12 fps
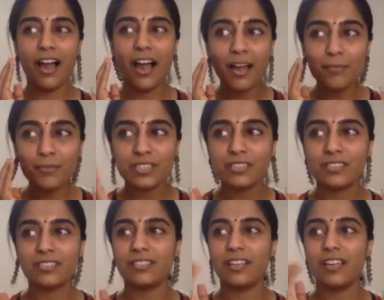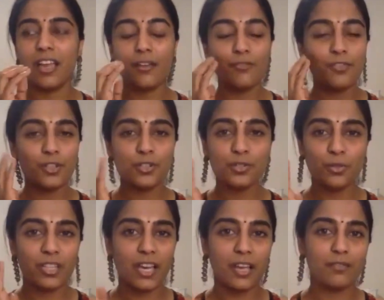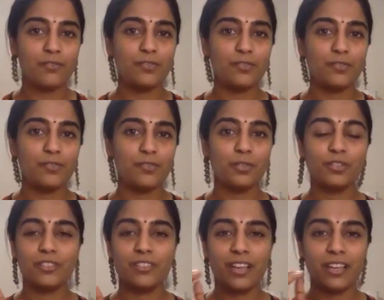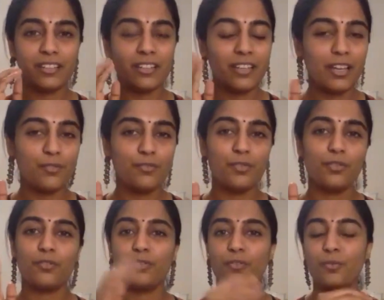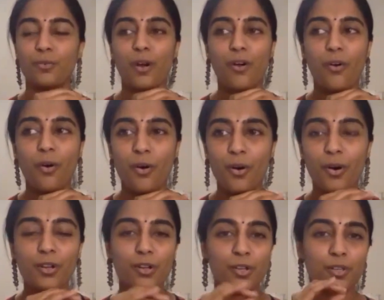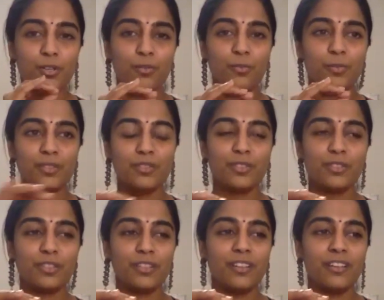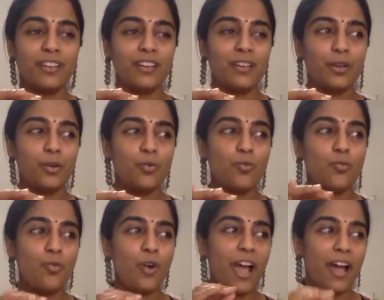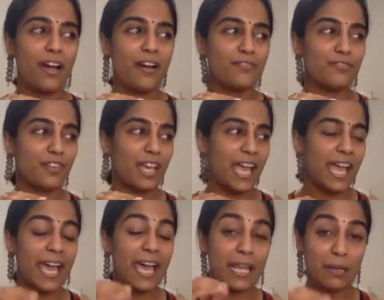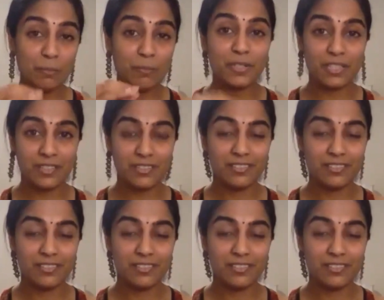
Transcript: I'm just ever so thankful and grateful to all humans who have helped